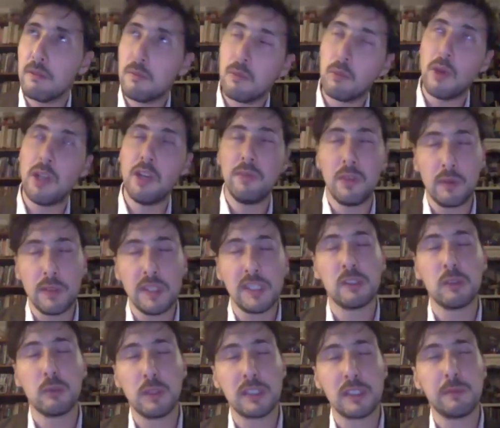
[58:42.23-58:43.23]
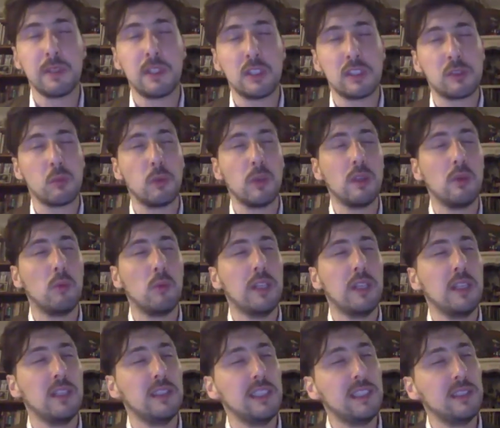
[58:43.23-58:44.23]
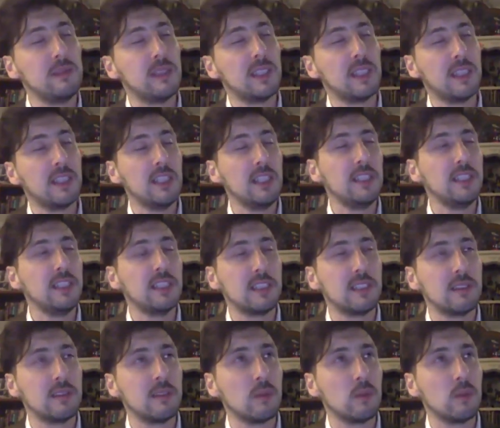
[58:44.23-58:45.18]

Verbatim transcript: one of the reasons was because we we heard